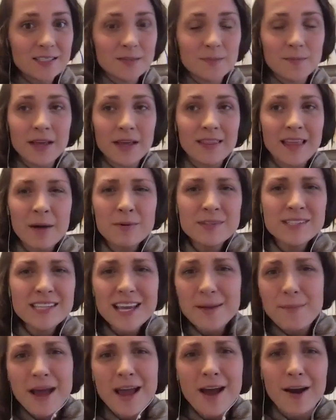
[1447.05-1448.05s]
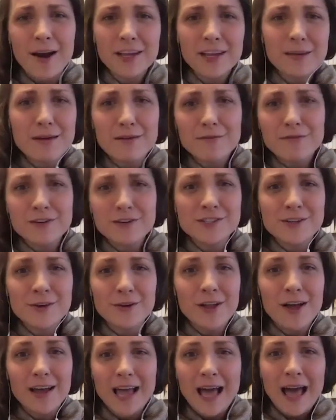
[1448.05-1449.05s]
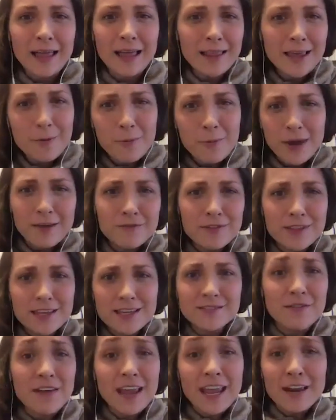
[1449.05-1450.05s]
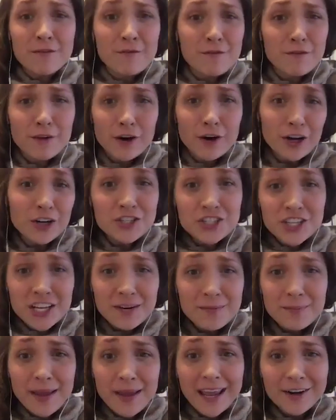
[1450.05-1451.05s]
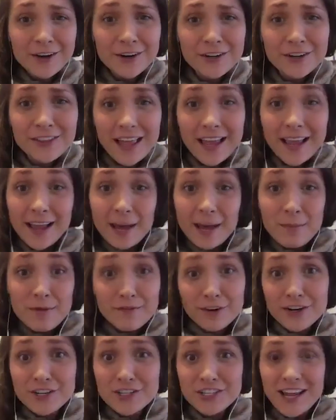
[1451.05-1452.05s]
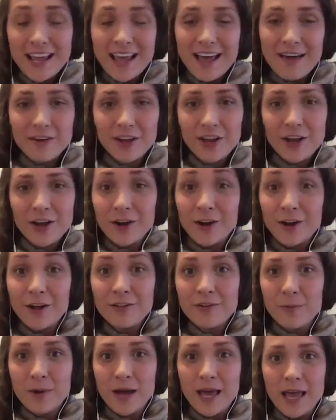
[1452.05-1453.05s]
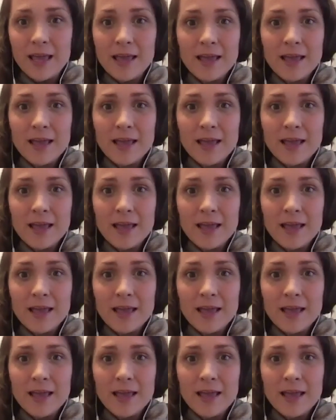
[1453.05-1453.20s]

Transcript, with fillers: But yep. that was like my argument for so long. Yeah, I like comparative. waved this virgin banner, right. like I'm a virgin, yep. I haven't gone all the way.